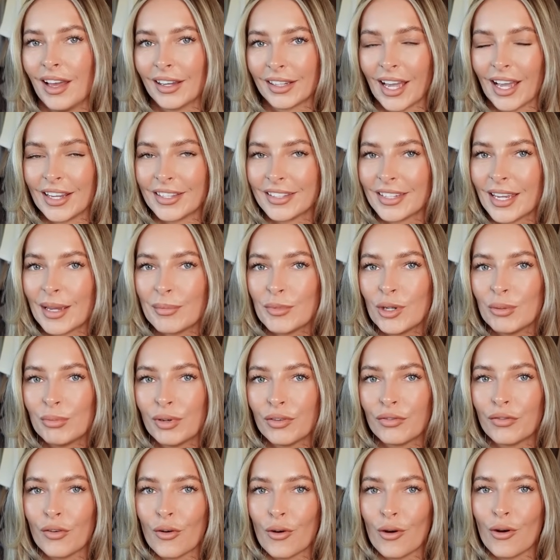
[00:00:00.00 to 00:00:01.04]
Okay, tip number
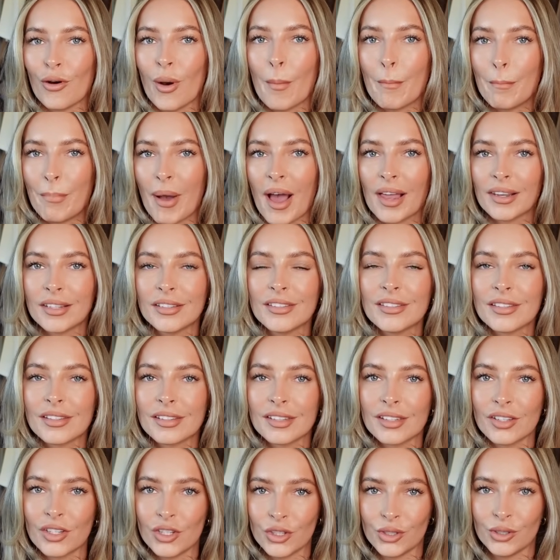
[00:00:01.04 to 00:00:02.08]
4,
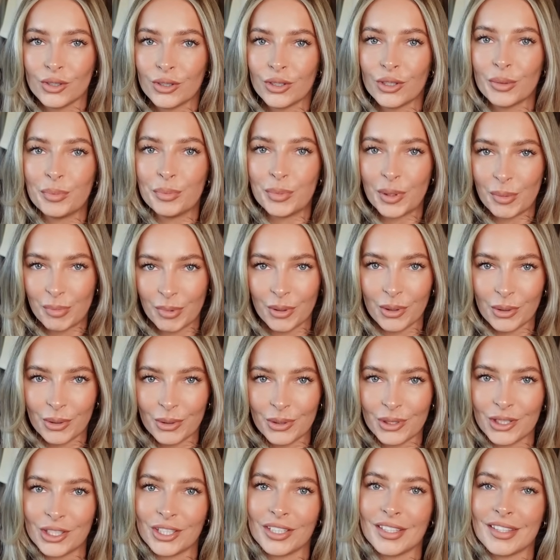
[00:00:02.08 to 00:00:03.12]
balance your
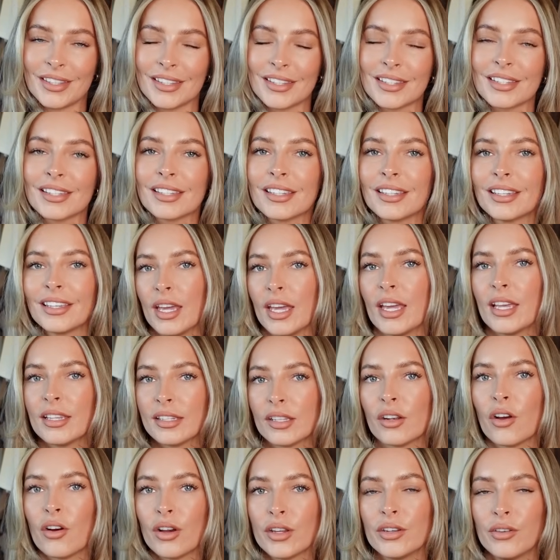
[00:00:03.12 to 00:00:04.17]
proportions. It is
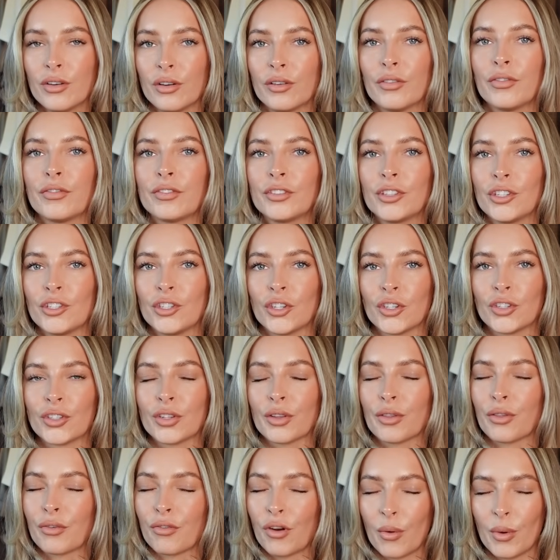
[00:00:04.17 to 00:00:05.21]
not enough to
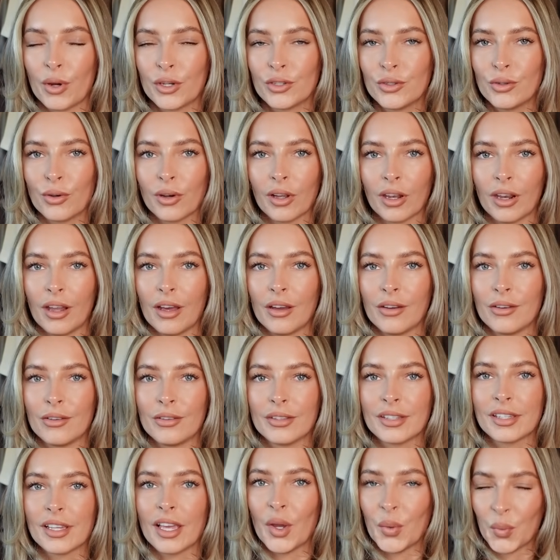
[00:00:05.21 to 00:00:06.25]
just throw on your
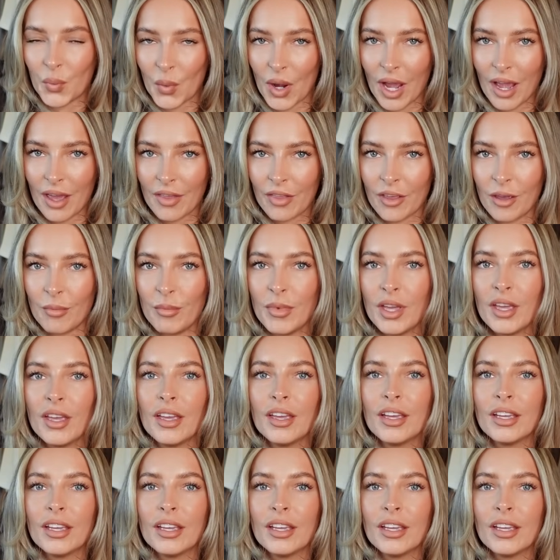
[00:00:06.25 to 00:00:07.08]
clothes and wear them.